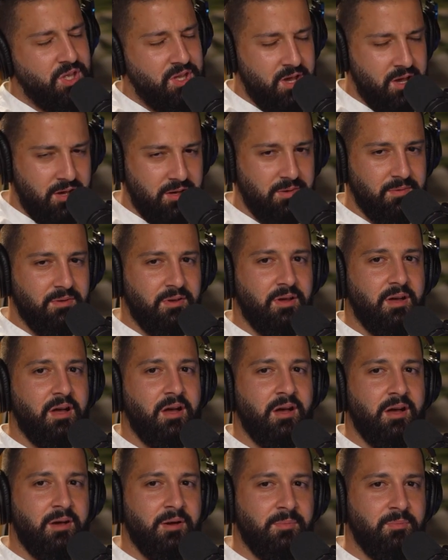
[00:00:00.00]
Yeah.
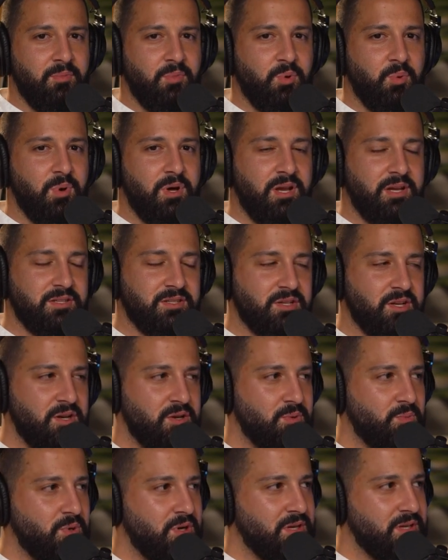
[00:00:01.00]
When I
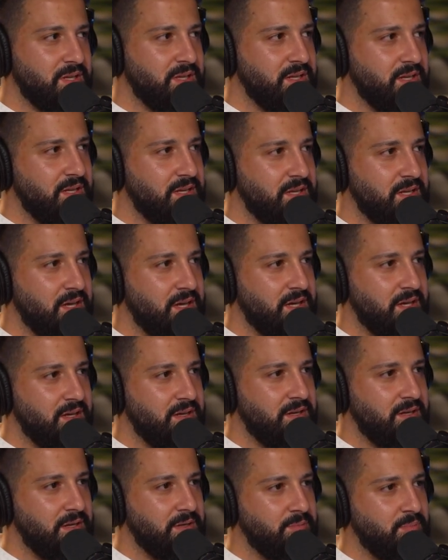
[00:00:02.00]
started working in
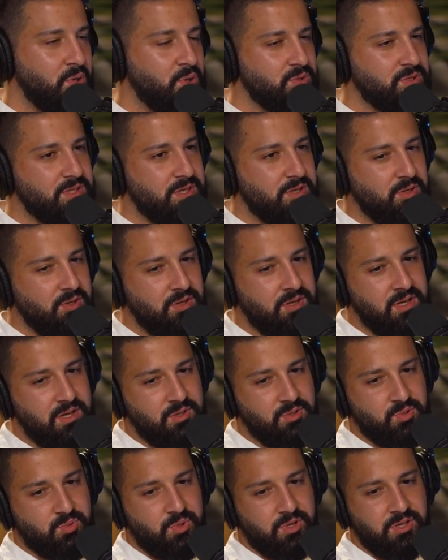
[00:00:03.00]
post
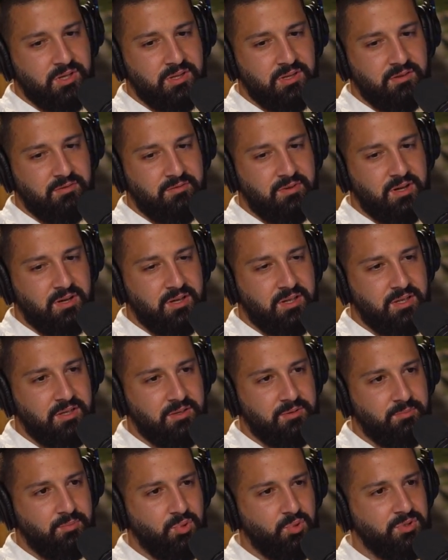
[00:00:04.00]
Deloitte, I was working in a
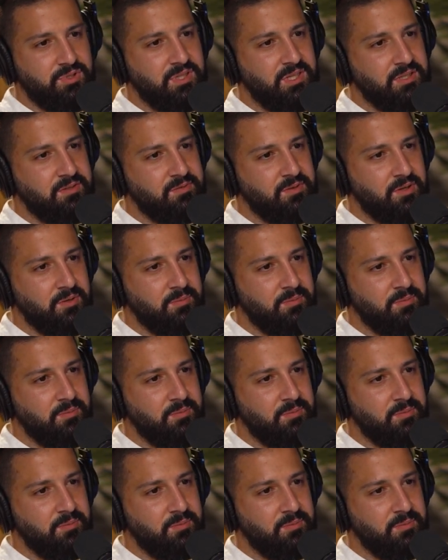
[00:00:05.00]
very boutique